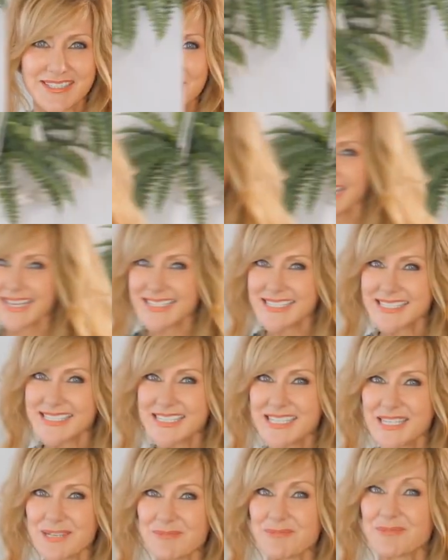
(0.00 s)
My next
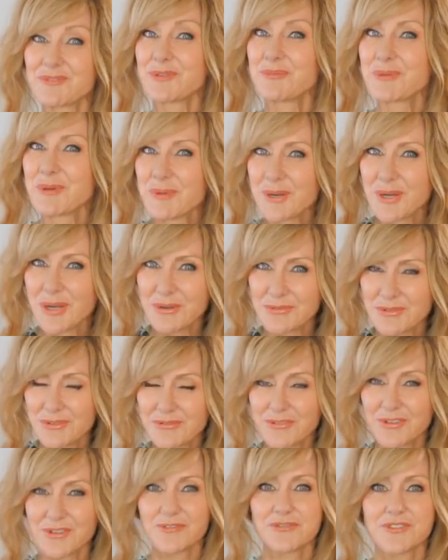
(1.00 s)
tip for women over
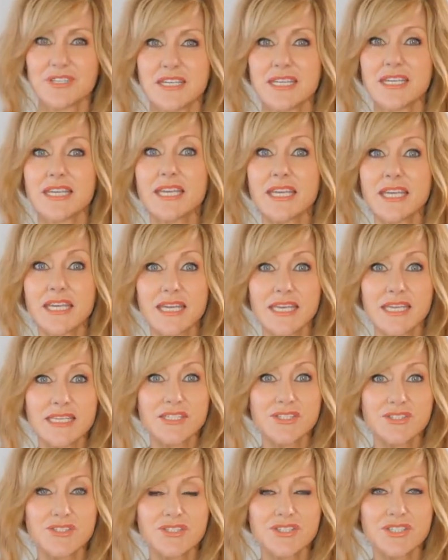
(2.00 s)
50
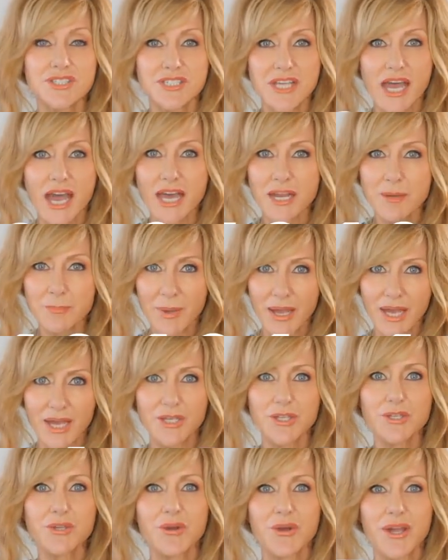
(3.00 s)
is to start
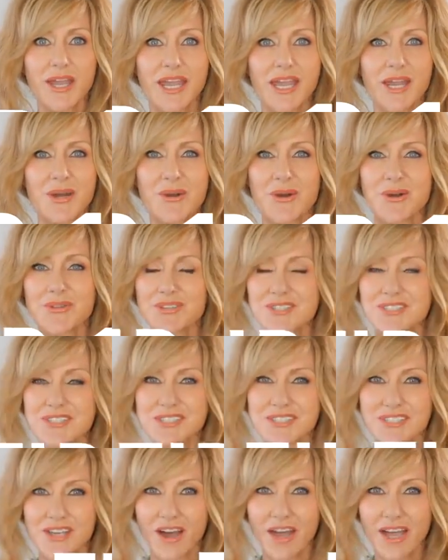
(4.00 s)
parting your hair on the
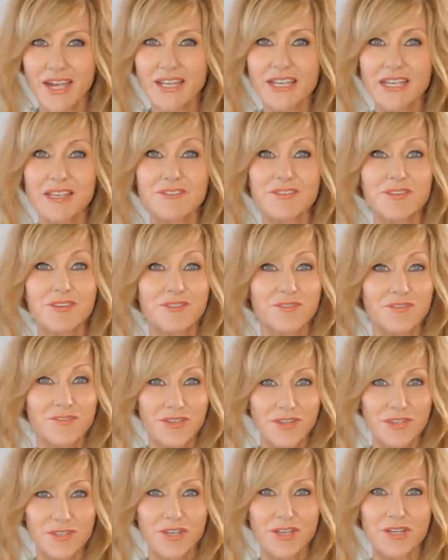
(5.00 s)
side if you
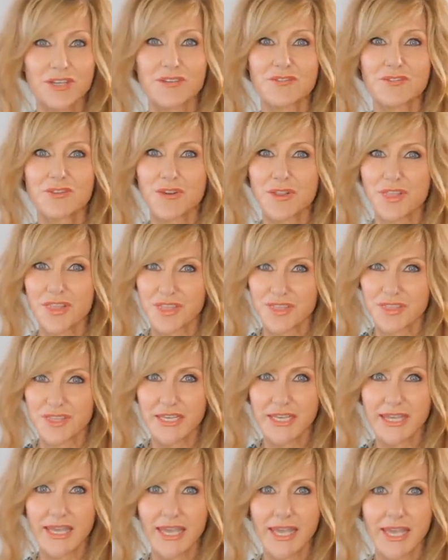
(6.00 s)
feel like you've got
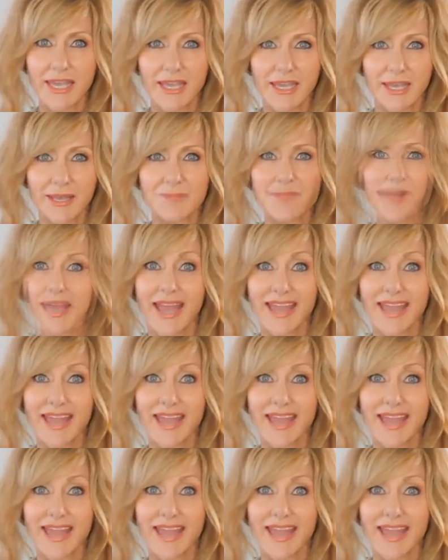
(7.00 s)
thinning hair.